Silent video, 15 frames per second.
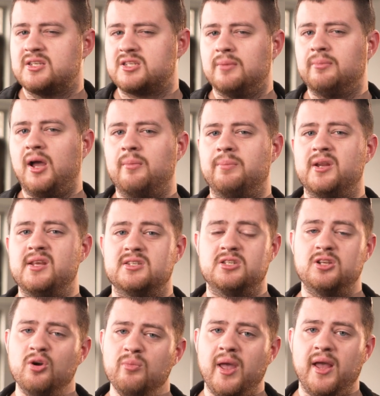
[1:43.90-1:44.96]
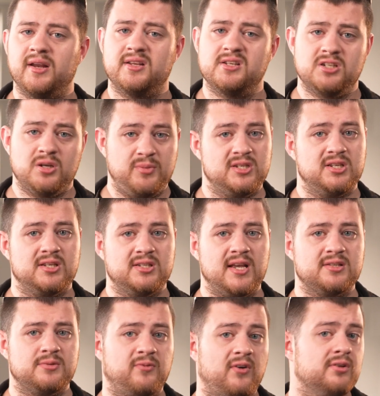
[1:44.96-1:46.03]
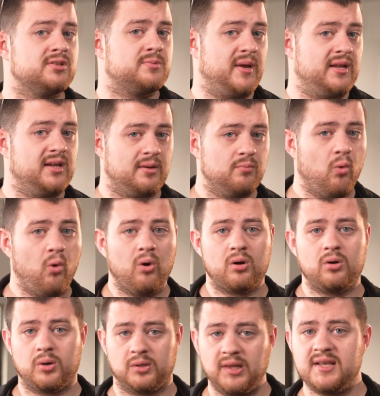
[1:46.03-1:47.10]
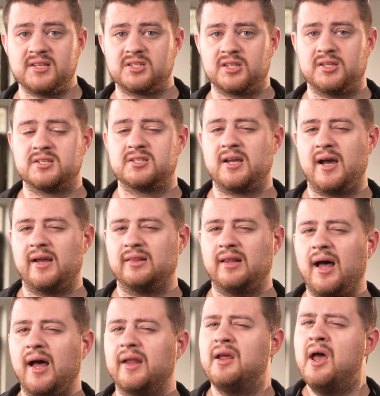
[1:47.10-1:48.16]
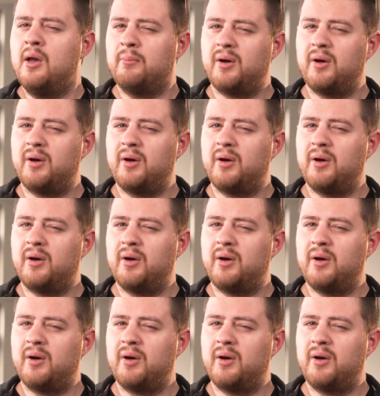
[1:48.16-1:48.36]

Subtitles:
Some companies do manage to be successful spending more or less than this guideline,